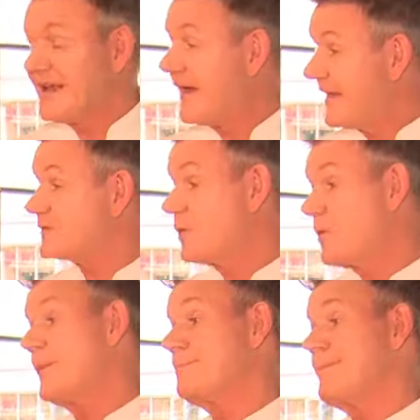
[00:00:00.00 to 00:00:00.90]
And that's what,
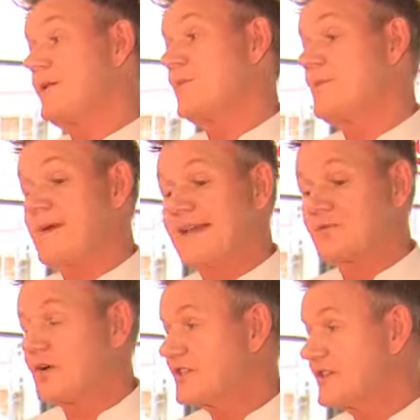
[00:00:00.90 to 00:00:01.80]
what makes
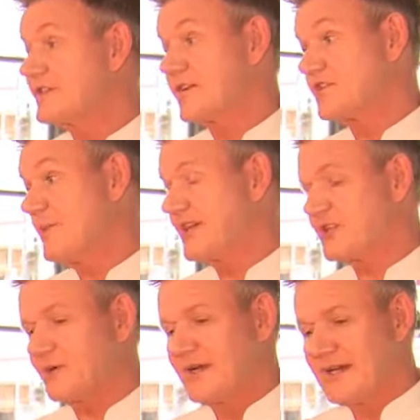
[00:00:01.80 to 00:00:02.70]
Washington so
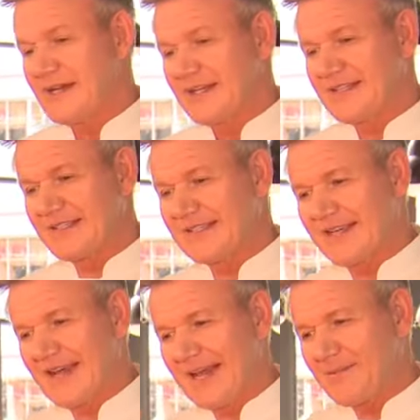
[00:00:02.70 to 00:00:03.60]
special. Just the
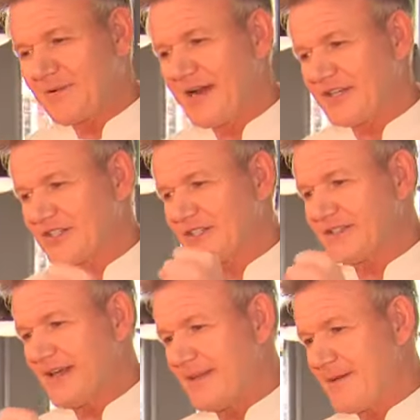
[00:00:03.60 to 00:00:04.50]

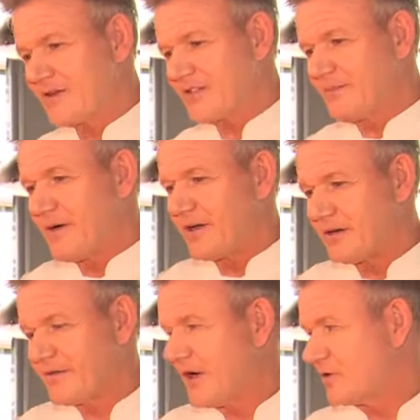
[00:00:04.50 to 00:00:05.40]
collaboration and the melting pot
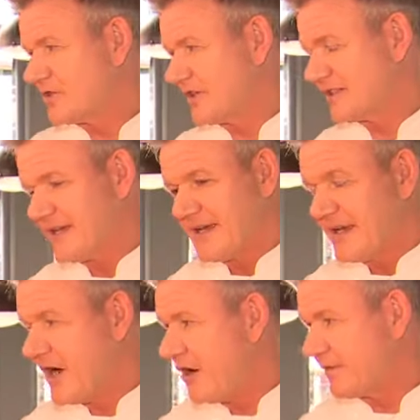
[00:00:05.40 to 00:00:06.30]
of cultures
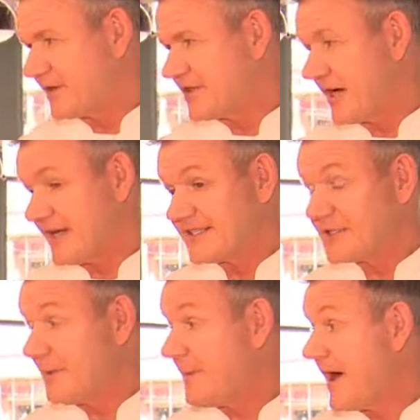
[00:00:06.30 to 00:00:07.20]
off the charts. So
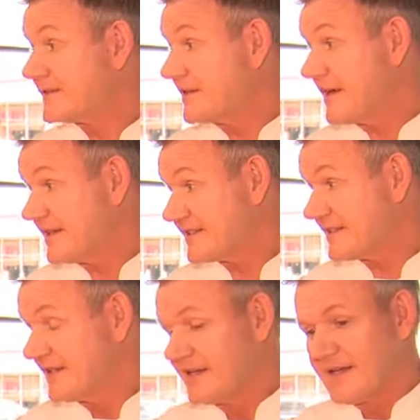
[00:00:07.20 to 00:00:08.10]
to be part of this,
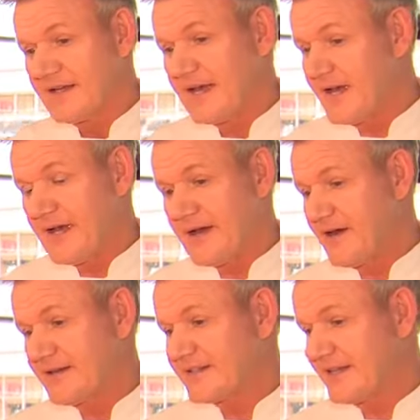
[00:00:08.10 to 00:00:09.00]
uh,
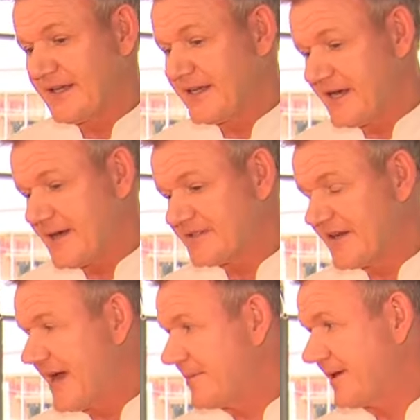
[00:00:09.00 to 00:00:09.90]
honestly, I'm so happy.